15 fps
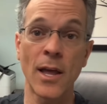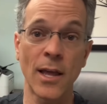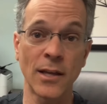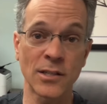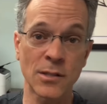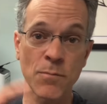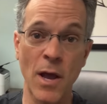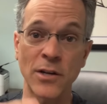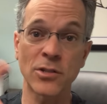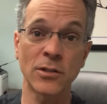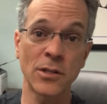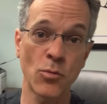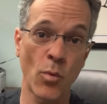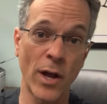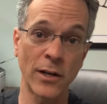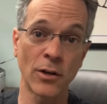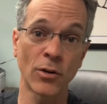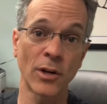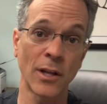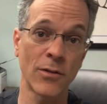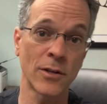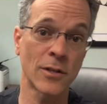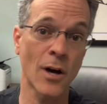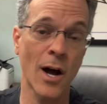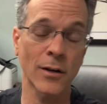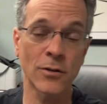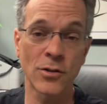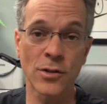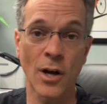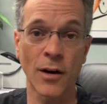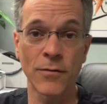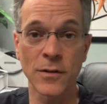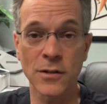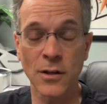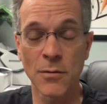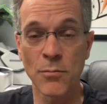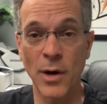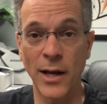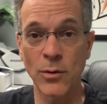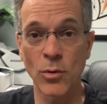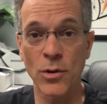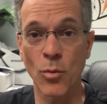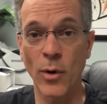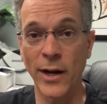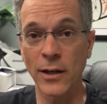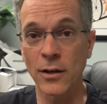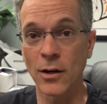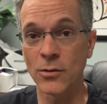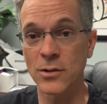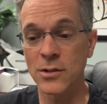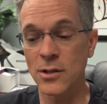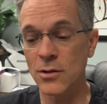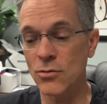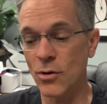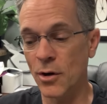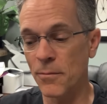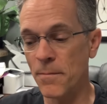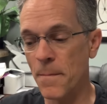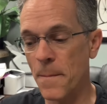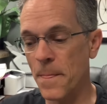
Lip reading: especially when you're in the doctor's office combined with white coat syndrome.